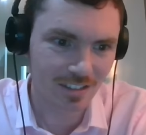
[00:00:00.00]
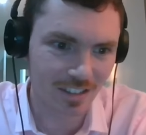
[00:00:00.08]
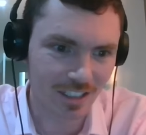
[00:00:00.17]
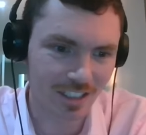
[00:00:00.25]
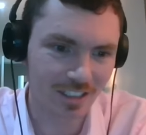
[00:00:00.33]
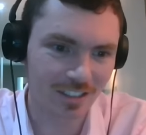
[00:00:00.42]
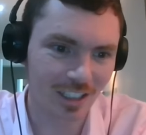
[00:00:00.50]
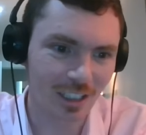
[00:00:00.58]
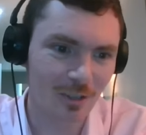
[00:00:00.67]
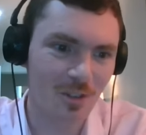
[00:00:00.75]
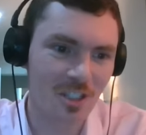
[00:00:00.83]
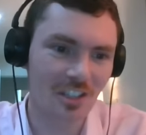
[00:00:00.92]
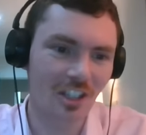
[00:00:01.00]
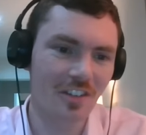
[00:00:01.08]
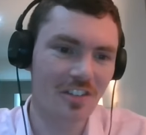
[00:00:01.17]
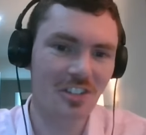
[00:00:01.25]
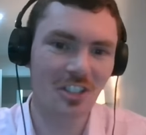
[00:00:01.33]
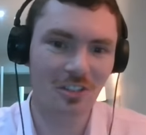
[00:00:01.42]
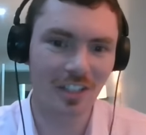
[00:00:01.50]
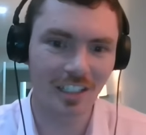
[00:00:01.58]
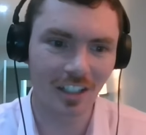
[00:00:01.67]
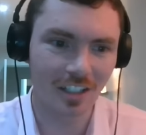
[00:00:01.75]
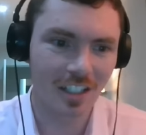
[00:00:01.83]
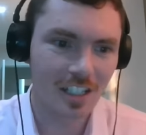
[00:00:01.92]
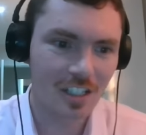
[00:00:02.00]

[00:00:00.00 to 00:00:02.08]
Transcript: Yeah, I love this line. This is a great line.